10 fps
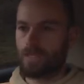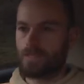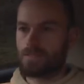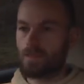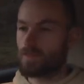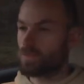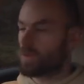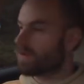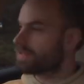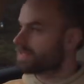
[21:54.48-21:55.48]
Some of the
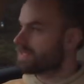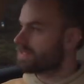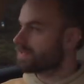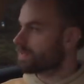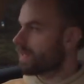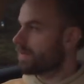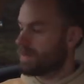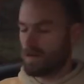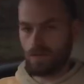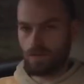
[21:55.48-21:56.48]
warranties as well
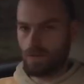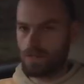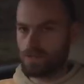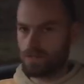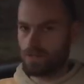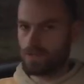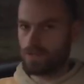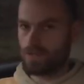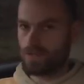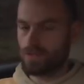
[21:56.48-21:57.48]
aren't quite as good on
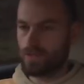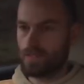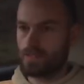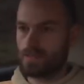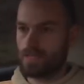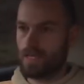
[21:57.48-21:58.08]
the newer ones,